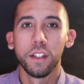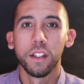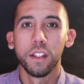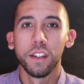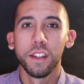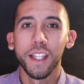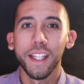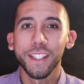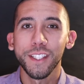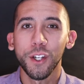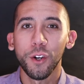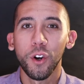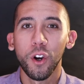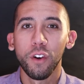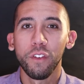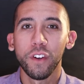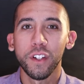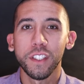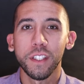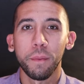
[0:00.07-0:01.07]
Let's go
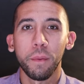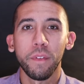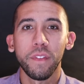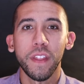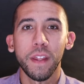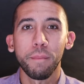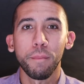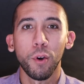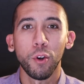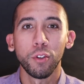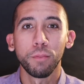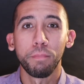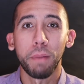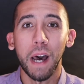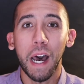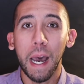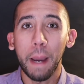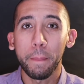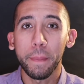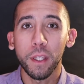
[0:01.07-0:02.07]
over some of the most
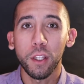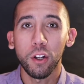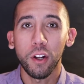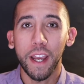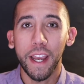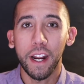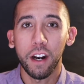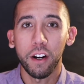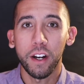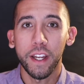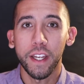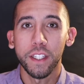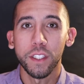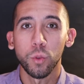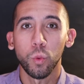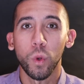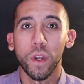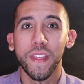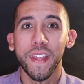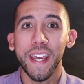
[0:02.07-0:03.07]
popular
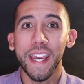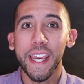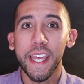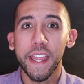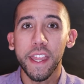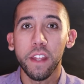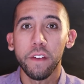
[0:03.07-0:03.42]
areas within the